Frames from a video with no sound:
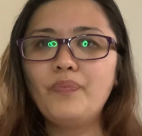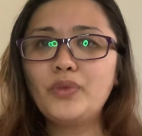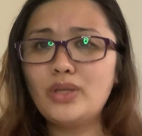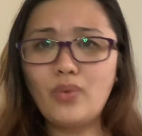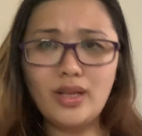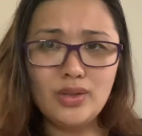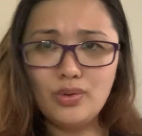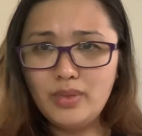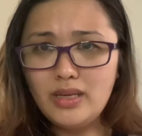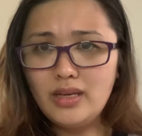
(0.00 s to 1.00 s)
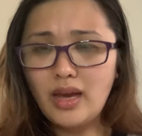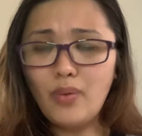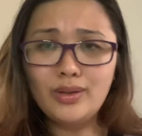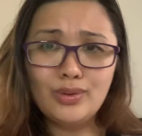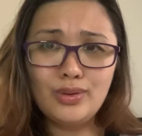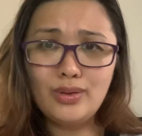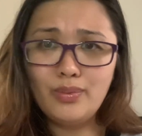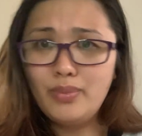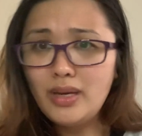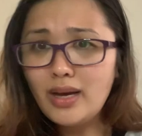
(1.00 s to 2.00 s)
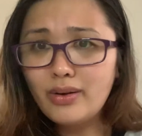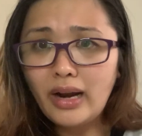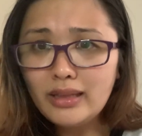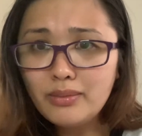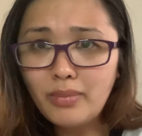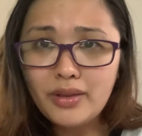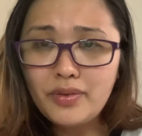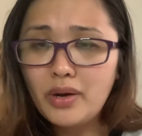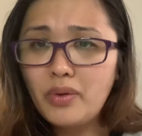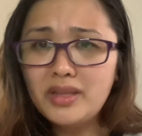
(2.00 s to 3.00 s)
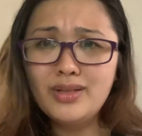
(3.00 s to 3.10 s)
because I wanted to be a grandmother. I